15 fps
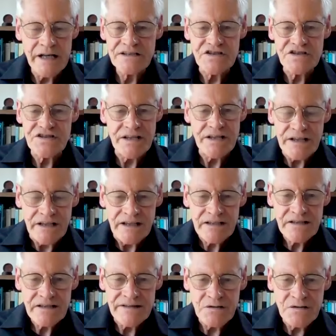to share
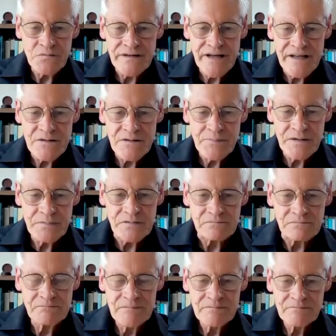then with other
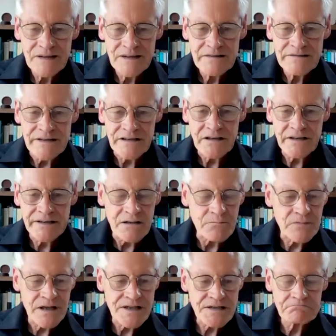people. Then I
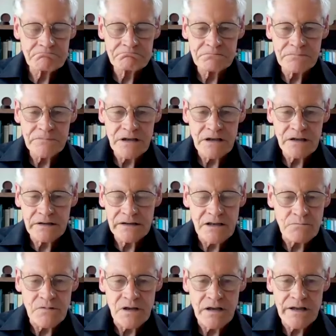get can
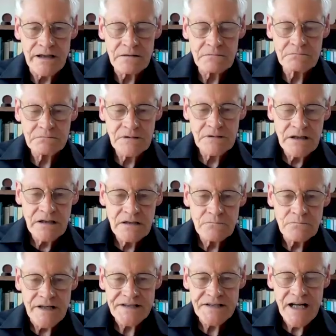get
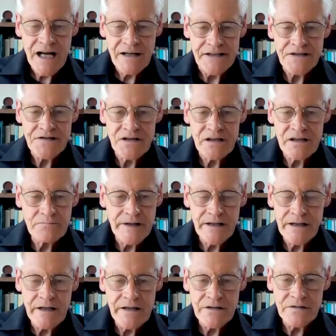my staff excited
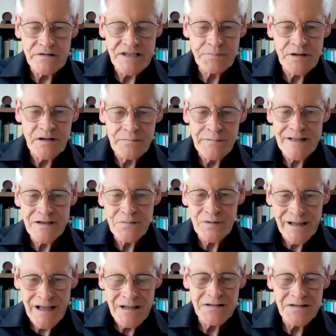about other experiments
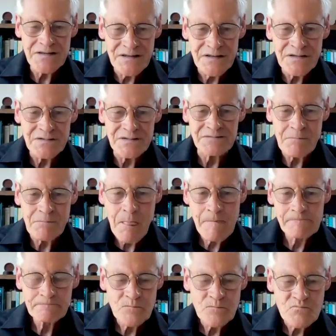we're going to do
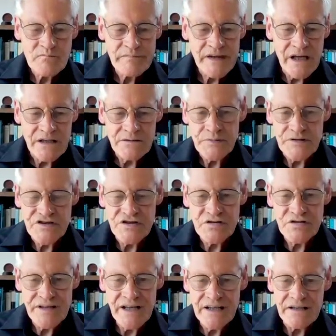and
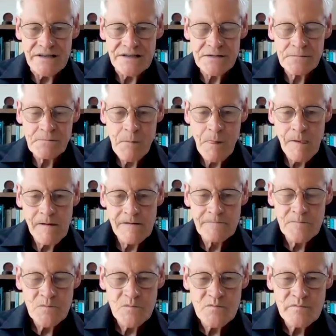pursue those.
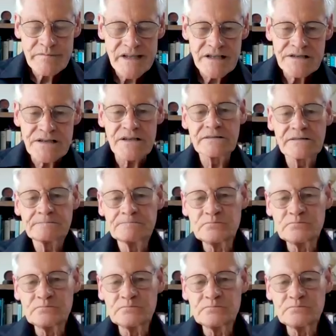So